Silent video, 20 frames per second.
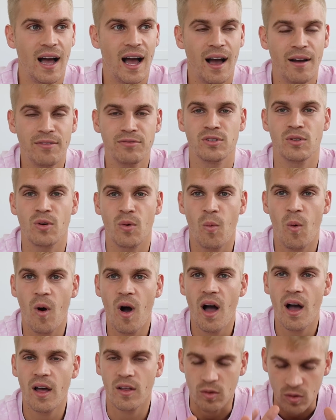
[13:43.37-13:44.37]
after a
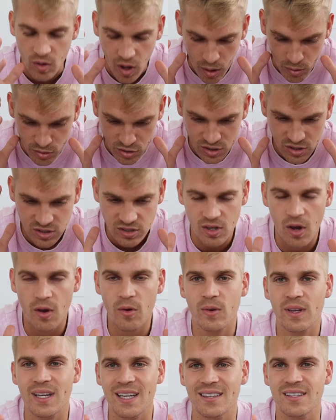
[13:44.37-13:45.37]
while, I was
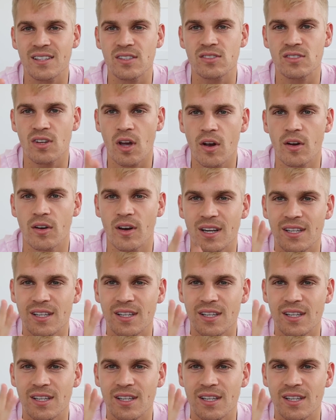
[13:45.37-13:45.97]
so in the zone.